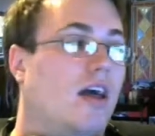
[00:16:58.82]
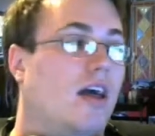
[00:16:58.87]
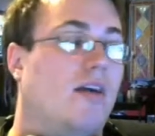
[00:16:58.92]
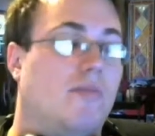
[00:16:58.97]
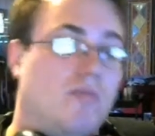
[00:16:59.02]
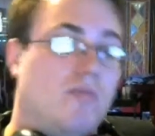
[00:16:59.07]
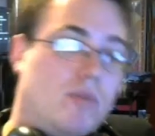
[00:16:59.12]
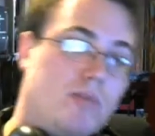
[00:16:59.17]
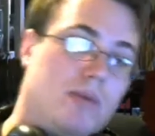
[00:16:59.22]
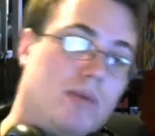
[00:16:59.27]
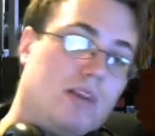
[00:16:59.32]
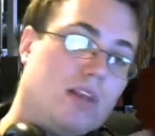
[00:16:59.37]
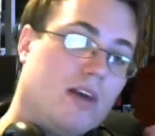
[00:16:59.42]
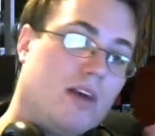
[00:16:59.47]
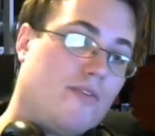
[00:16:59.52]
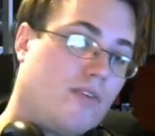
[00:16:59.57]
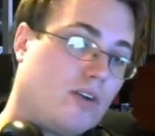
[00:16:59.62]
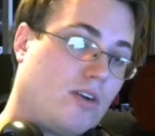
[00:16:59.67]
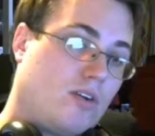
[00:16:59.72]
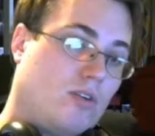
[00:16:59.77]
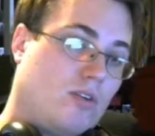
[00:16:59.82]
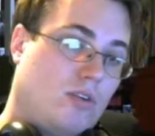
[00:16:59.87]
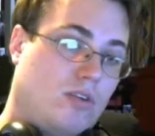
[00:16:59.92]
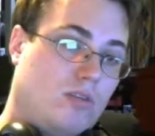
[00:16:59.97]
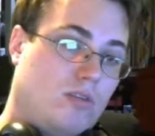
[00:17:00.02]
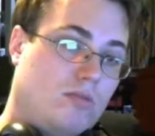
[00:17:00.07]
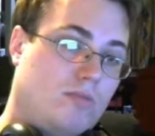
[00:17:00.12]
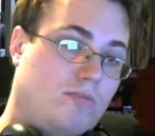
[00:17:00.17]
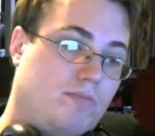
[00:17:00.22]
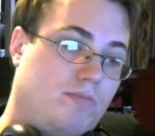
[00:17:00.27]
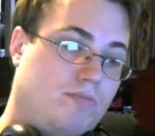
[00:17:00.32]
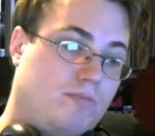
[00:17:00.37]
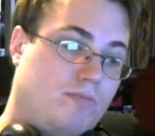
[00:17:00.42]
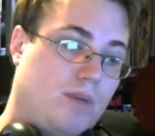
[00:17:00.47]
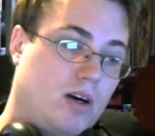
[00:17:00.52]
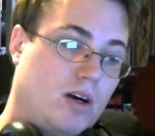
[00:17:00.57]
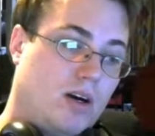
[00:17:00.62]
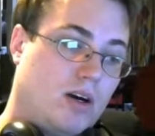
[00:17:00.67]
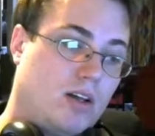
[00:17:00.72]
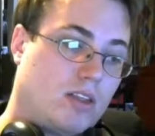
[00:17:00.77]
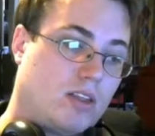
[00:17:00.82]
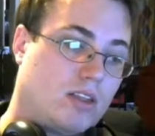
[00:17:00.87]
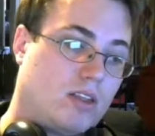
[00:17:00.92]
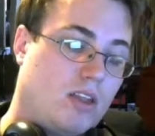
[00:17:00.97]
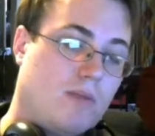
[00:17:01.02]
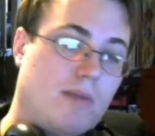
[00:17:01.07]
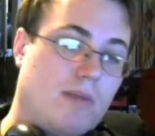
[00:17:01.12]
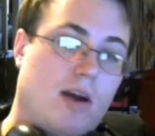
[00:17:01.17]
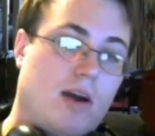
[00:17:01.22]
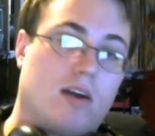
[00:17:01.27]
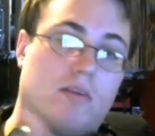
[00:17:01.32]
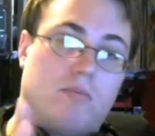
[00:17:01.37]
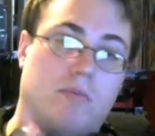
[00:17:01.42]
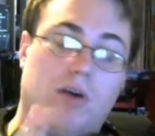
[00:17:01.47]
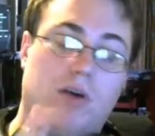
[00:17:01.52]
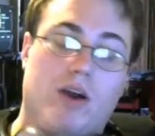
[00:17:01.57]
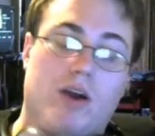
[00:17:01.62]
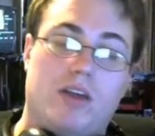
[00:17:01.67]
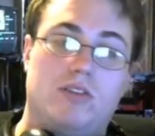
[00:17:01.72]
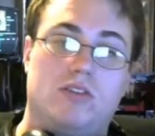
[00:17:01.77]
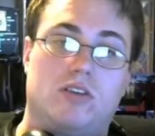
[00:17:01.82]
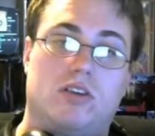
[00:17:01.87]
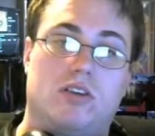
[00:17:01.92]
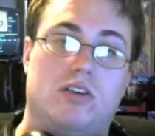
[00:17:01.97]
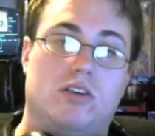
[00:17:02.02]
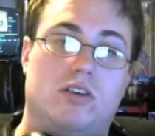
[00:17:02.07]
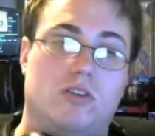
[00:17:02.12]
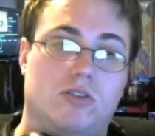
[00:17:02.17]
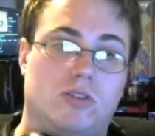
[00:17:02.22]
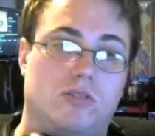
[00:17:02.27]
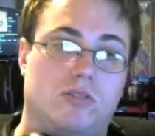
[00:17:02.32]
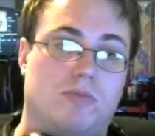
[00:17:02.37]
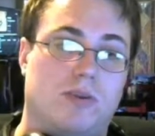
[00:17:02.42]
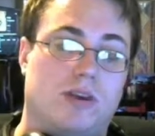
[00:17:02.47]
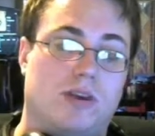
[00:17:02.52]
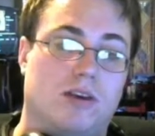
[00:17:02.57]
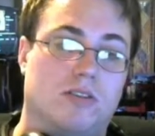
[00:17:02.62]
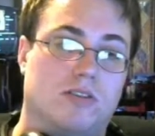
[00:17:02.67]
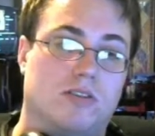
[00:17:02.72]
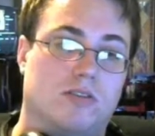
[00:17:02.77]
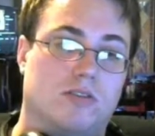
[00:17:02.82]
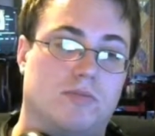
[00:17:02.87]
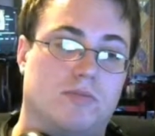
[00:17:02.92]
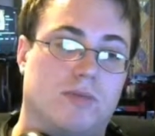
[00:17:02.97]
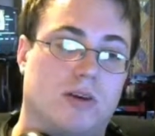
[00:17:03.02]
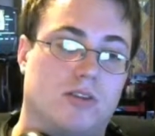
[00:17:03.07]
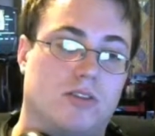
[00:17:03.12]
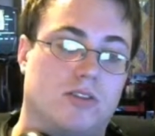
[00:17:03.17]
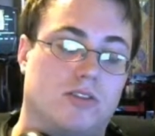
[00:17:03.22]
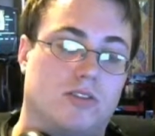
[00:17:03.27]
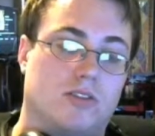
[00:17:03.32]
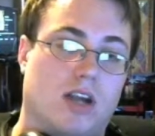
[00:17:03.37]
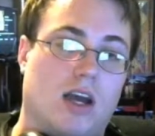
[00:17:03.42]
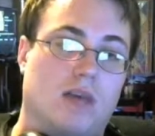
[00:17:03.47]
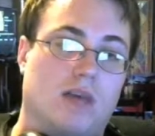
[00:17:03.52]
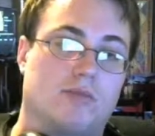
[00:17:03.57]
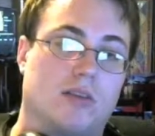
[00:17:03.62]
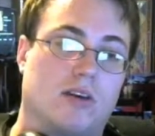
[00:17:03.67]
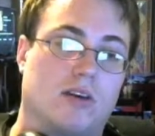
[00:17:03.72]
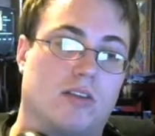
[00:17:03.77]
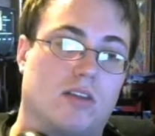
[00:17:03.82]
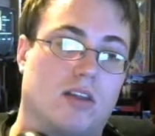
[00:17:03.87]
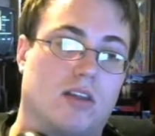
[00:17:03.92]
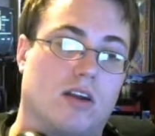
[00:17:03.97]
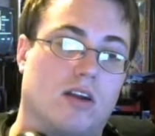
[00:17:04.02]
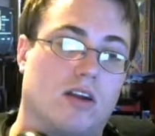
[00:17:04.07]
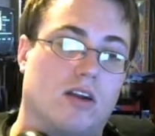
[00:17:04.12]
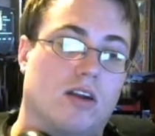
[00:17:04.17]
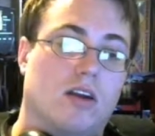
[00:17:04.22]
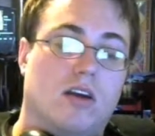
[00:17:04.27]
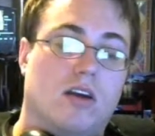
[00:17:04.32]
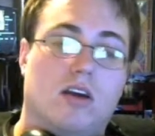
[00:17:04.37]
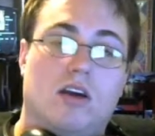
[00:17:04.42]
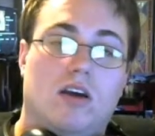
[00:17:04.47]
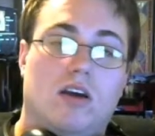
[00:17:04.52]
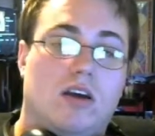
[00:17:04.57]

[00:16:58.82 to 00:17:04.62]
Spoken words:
It would be difficult, but the amount of plays you can do just because of spells and traps out there